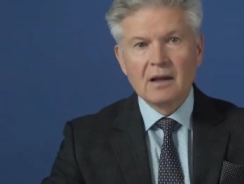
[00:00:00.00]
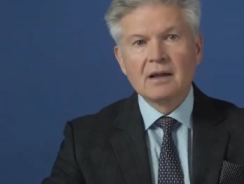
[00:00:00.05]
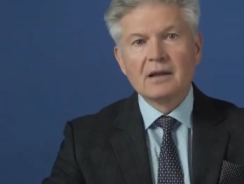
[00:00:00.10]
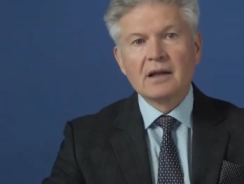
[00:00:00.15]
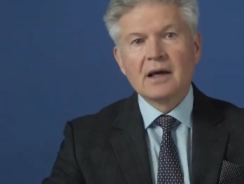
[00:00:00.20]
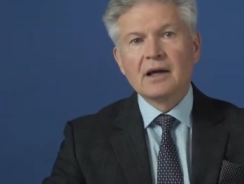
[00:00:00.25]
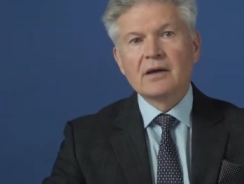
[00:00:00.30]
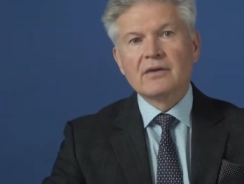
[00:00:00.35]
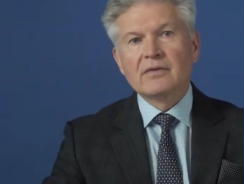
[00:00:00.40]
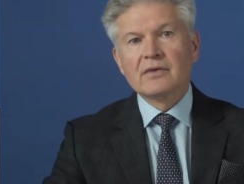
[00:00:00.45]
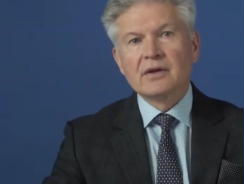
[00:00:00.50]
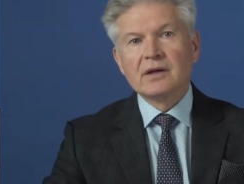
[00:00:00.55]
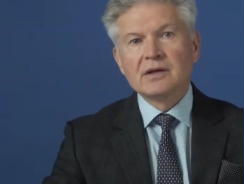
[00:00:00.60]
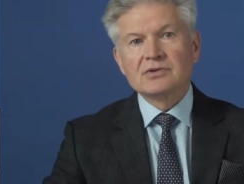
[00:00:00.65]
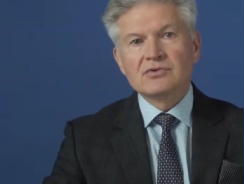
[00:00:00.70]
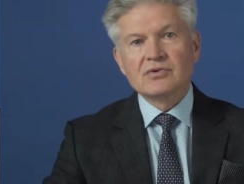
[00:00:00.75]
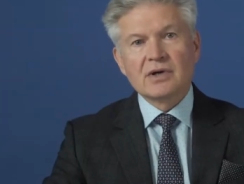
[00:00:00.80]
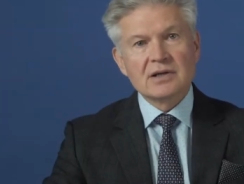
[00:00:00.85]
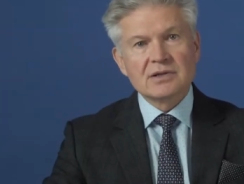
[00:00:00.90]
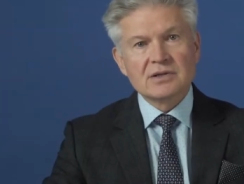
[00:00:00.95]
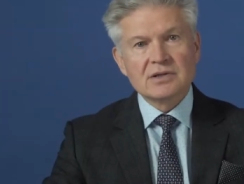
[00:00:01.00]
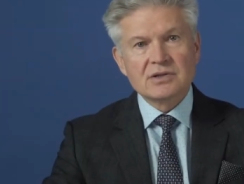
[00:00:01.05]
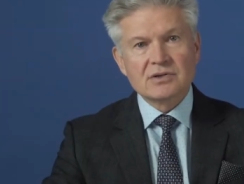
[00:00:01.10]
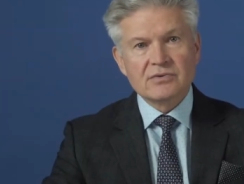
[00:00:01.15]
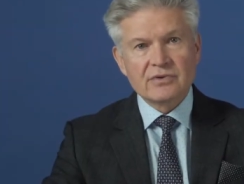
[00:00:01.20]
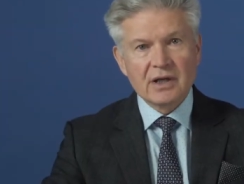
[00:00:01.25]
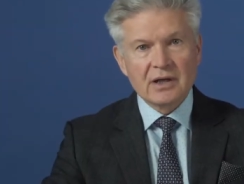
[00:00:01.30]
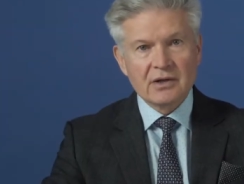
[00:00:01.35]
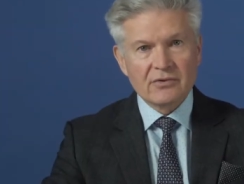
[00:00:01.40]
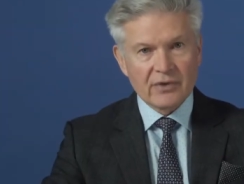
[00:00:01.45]
Like the truss
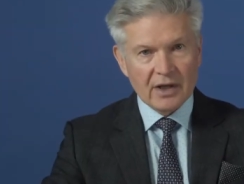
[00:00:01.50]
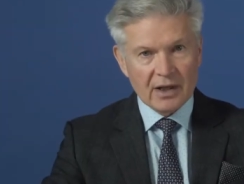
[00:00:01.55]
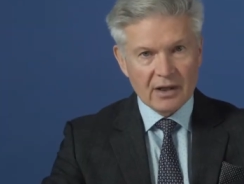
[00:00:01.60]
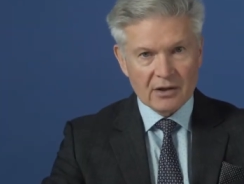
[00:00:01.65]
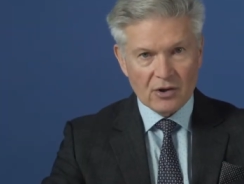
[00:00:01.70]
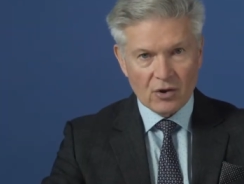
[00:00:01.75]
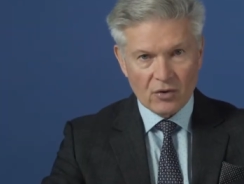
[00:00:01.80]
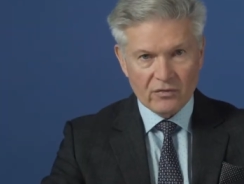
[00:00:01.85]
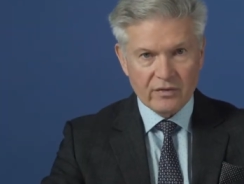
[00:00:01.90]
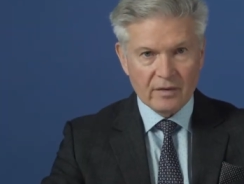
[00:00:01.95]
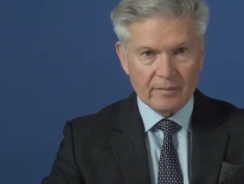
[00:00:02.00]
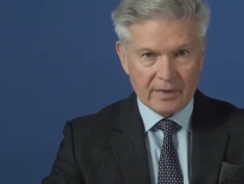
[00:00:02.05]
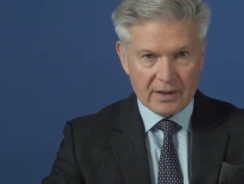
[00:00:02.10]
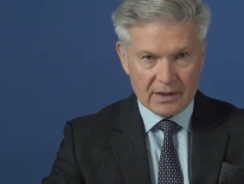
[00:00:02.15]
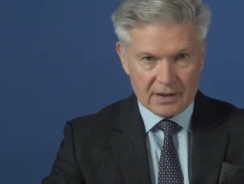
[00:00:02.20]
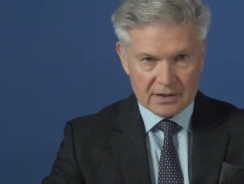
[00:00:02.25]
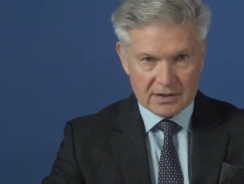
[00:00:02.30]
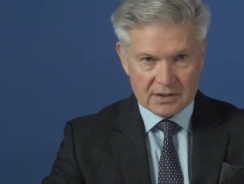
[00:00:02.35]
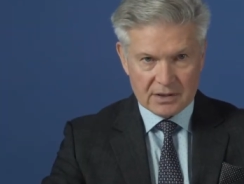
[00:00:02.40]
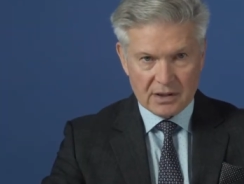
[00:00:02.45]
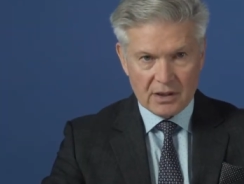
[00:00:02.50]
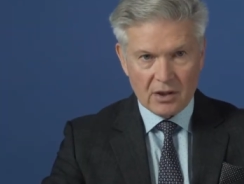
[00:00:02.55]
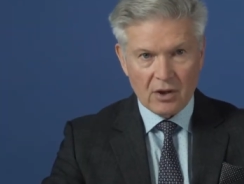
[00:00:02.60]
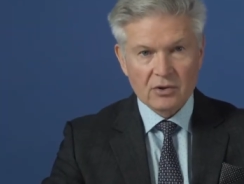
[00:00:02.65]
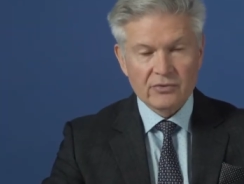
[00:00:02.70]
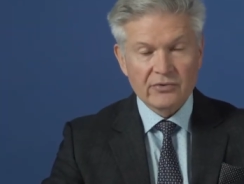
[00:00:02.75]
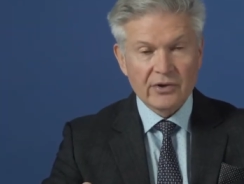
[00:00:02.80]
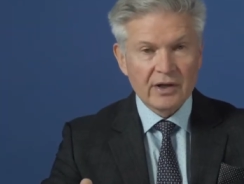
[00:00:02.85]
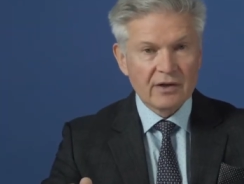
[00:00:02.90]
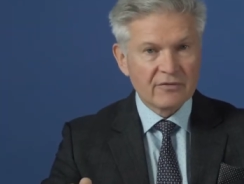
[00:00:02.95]
string rail overpass,
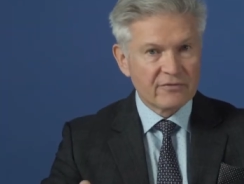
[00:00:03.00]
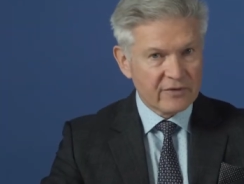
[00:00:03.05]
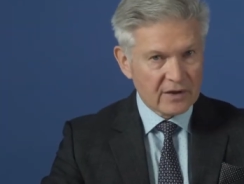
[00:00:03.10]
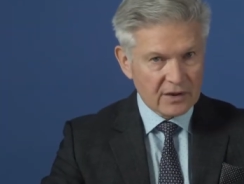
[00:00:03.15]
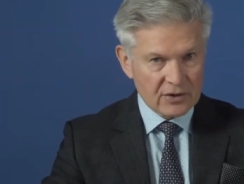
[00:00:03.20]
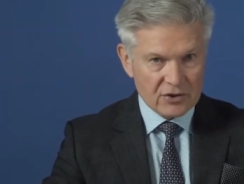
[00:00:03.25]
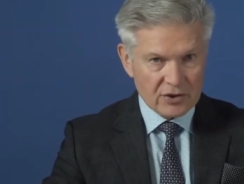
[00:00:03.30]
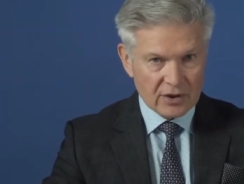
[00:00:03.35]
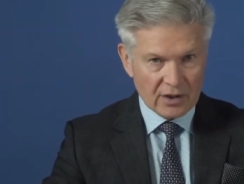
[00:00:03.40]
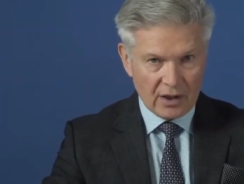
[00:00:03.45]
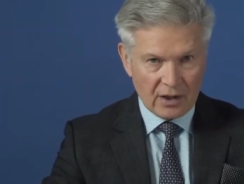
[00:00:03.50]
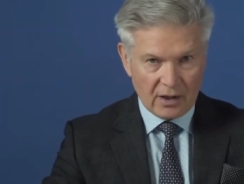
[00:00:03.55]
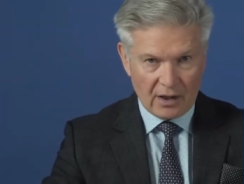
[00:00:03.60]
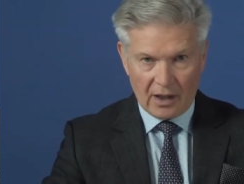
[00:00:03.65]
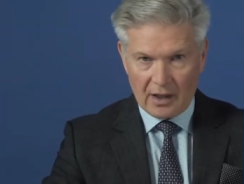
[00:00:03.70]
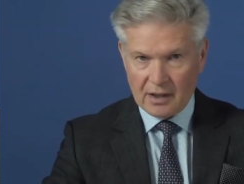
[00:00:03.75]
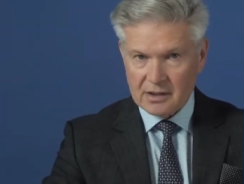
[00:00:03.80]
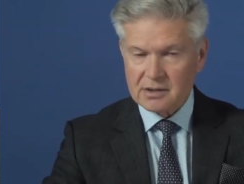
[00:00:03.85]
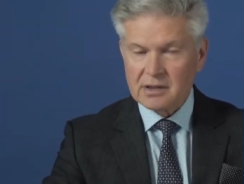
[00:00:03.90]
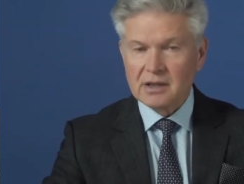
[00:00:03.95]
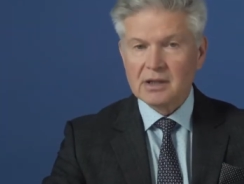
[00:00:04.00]
already functioning at